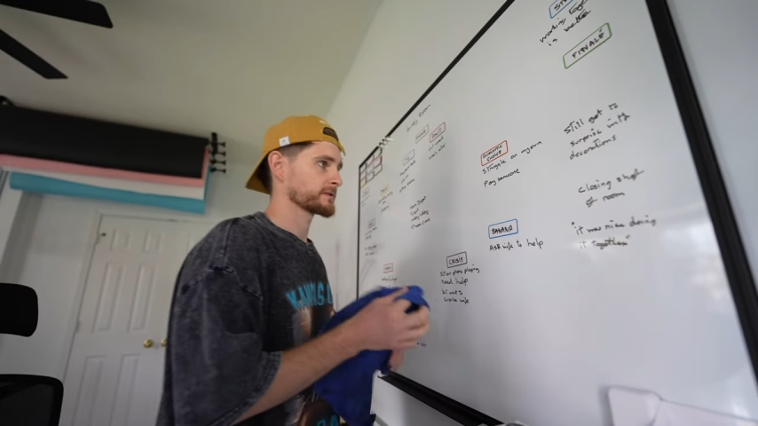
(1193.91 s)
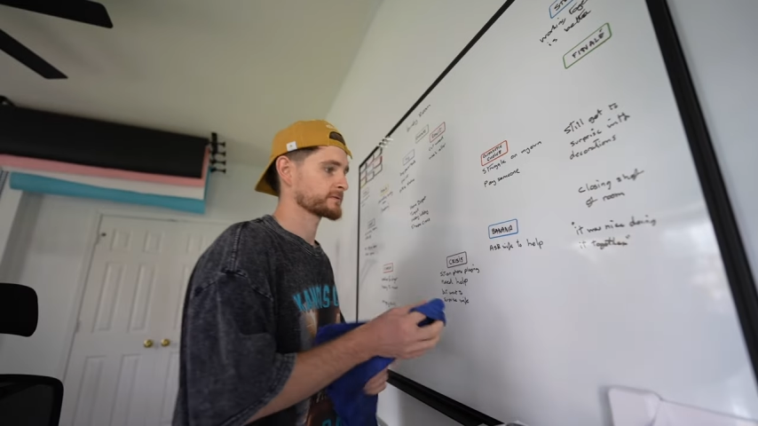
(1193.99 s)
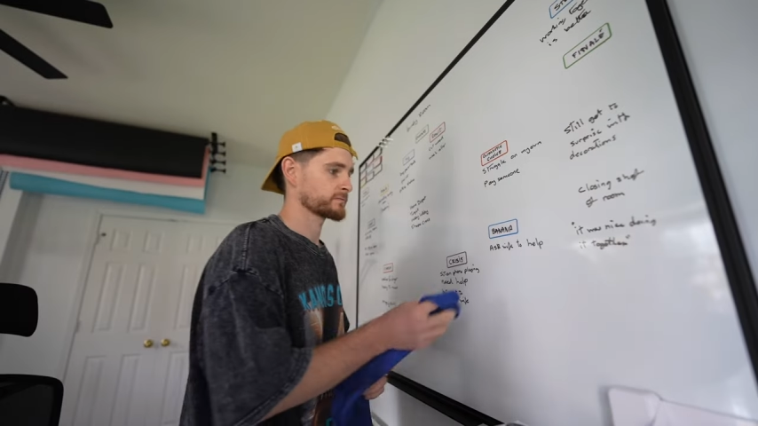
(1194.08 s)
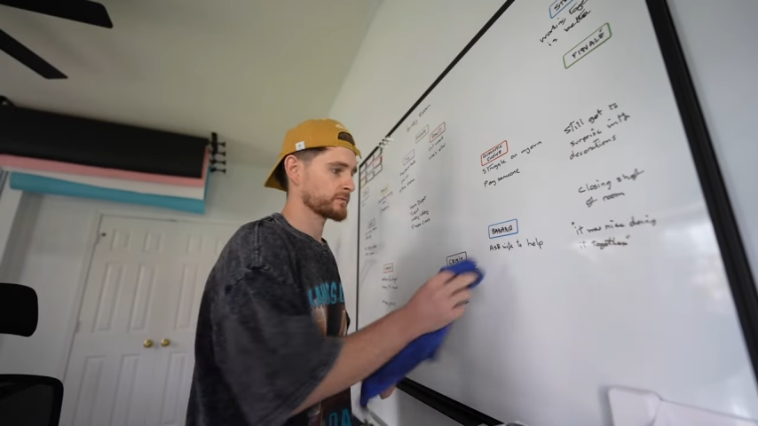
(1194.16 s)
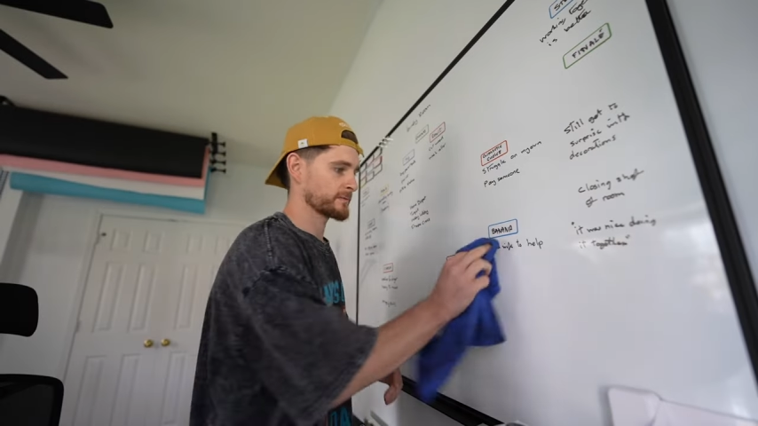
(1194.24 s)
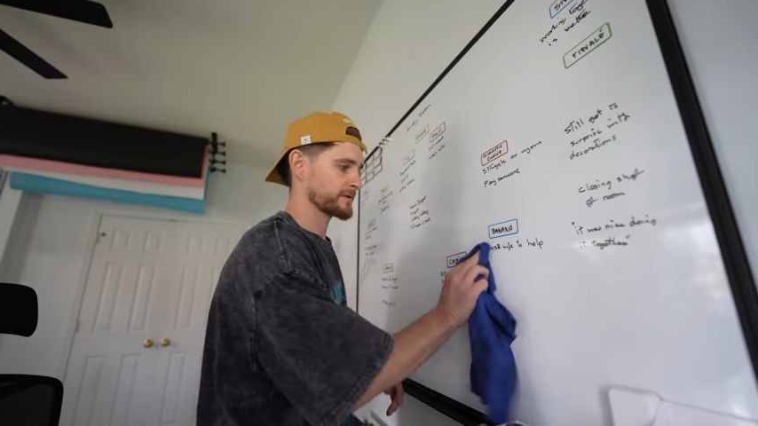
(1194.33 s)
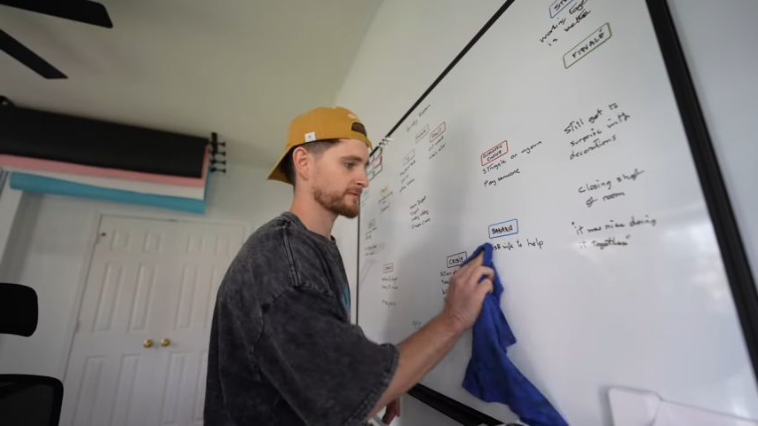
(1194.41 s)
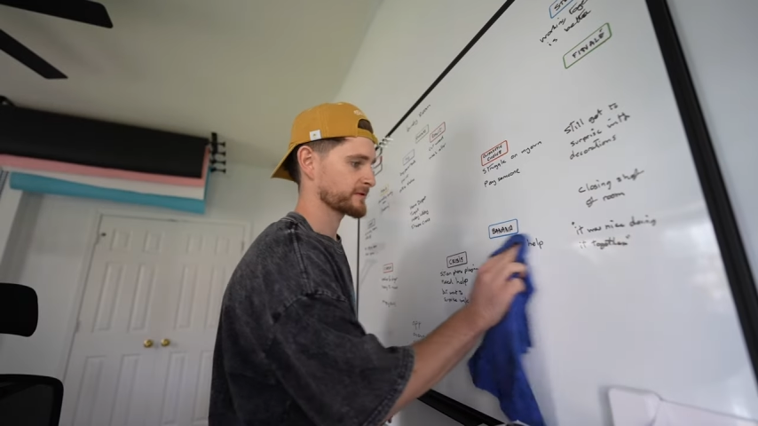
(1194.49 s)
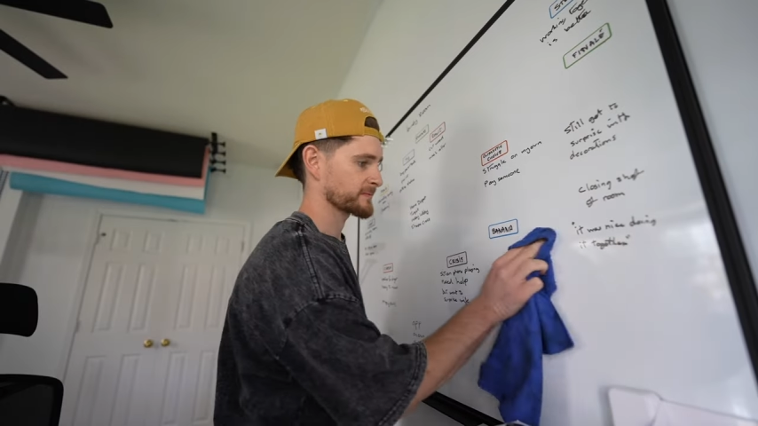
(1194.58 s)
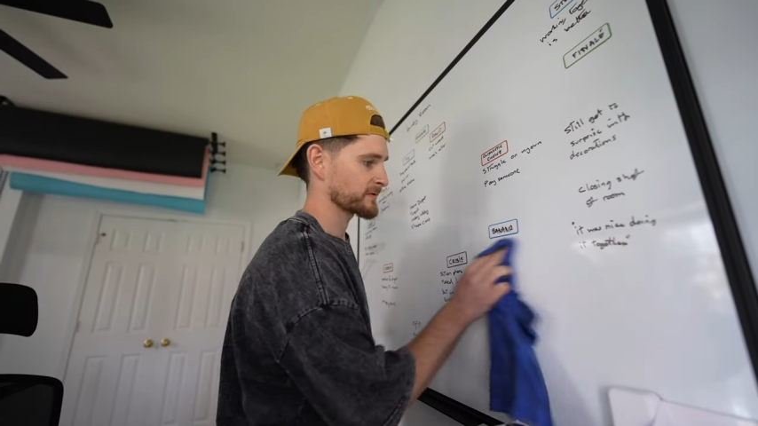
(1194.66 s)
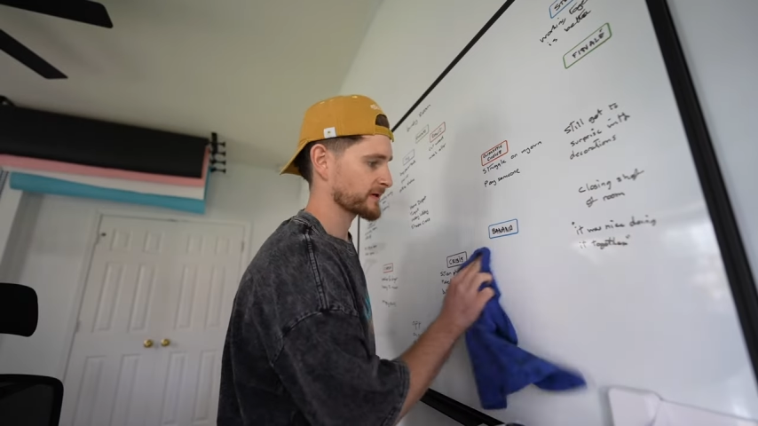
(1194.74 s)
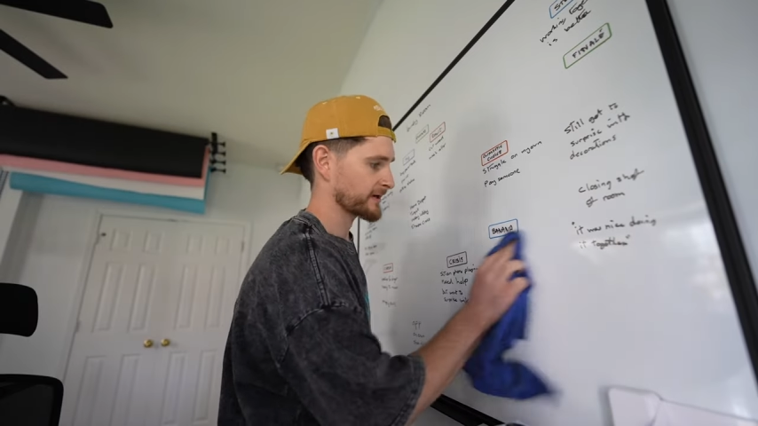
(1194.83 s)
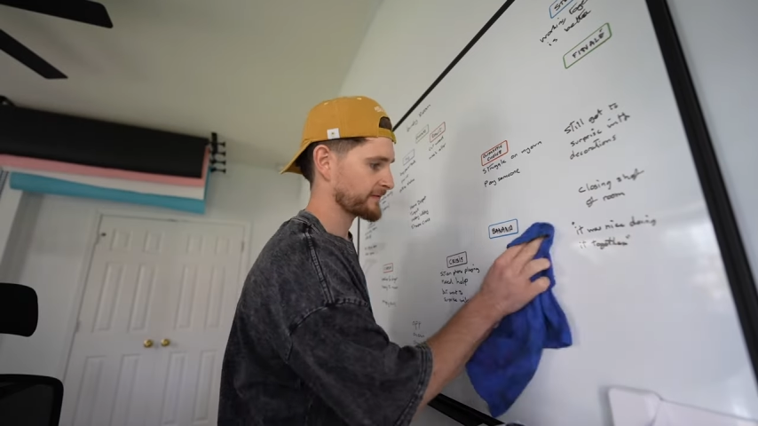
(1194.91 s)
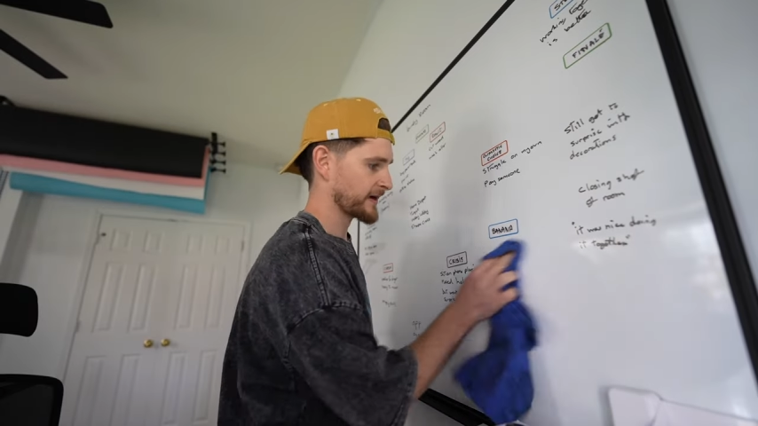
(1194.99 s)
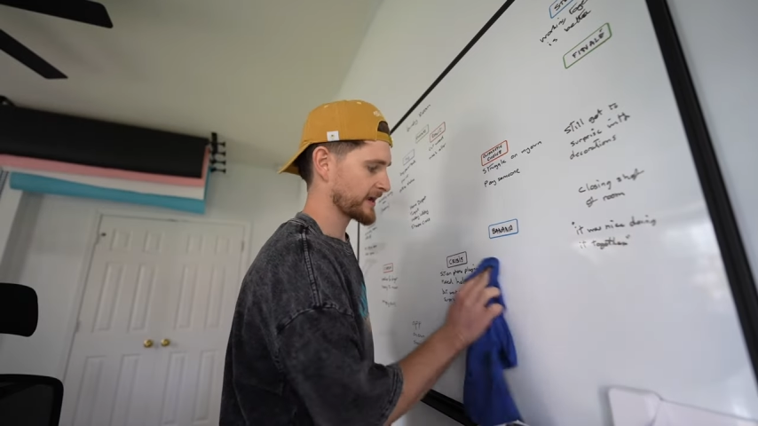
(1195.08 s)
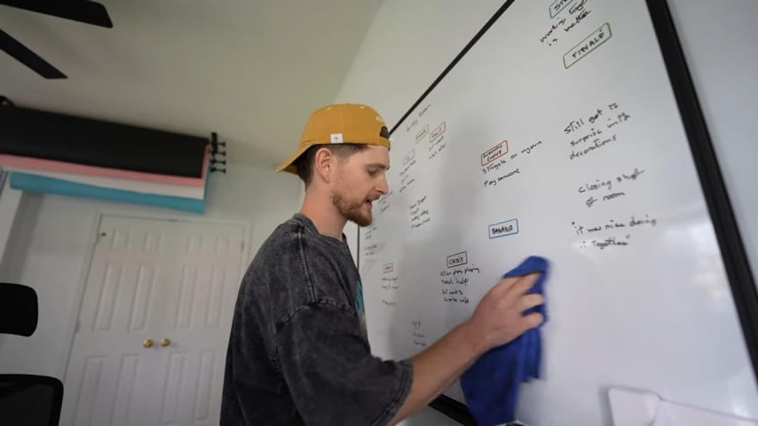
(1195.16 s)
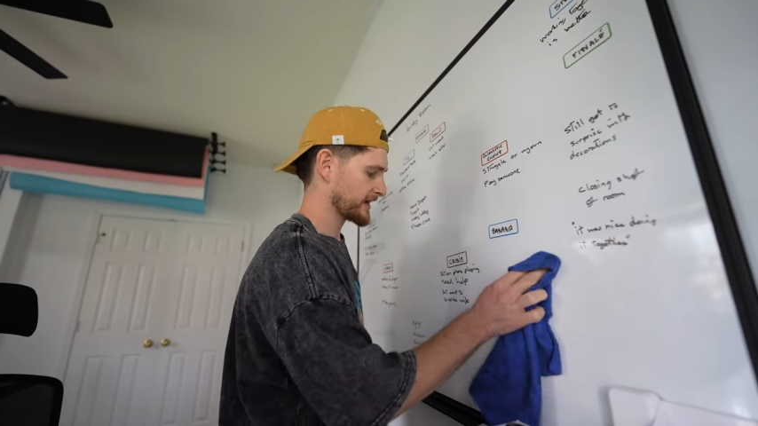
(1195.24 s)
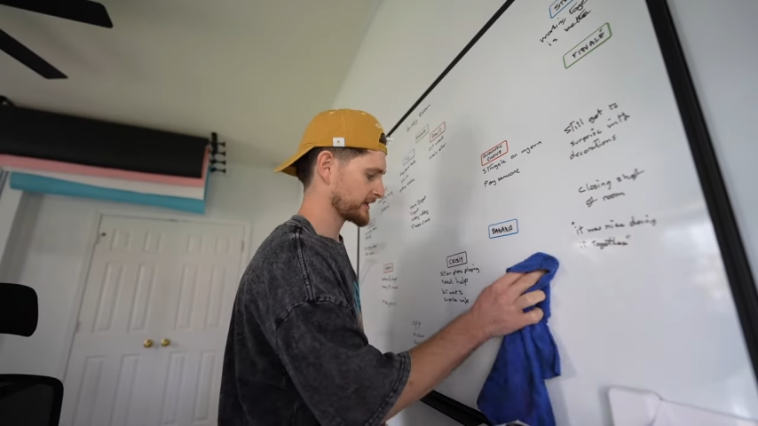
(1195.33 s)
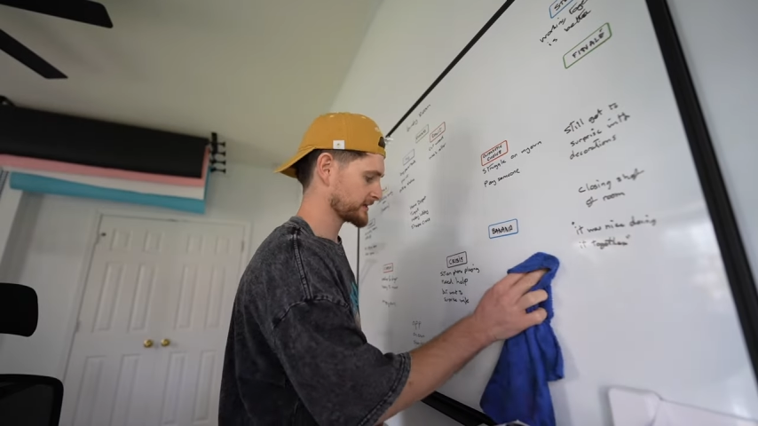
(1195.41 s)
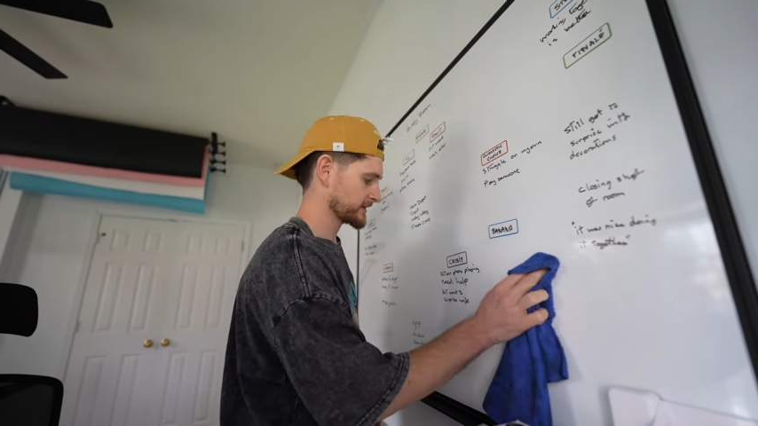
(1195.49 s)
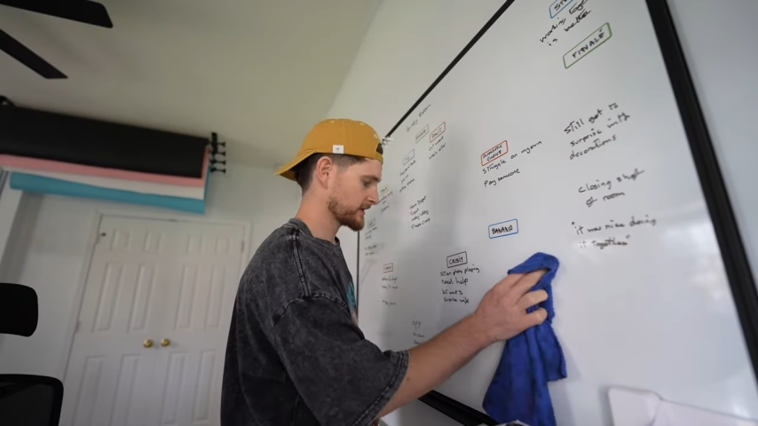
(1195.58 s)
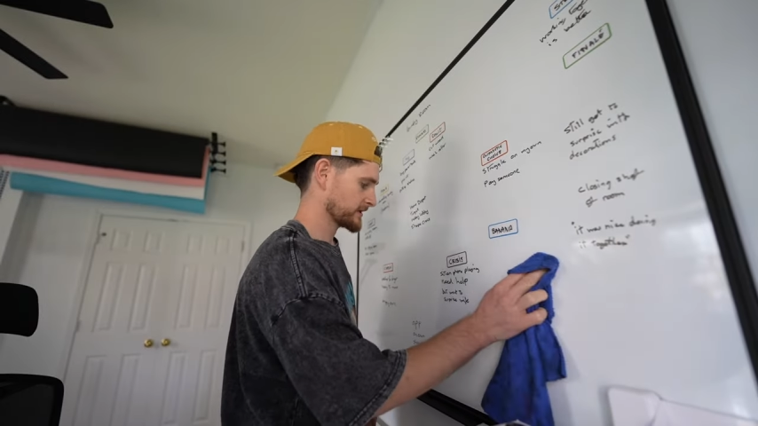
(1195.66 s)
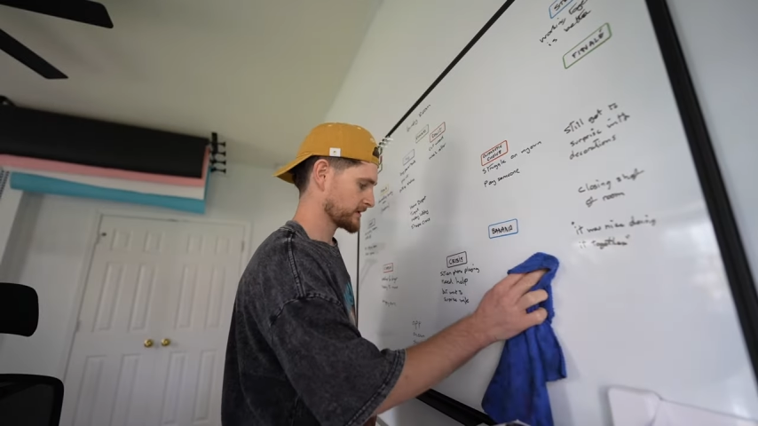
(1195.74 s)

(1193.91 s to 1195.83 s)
let's wipe off this board. If I had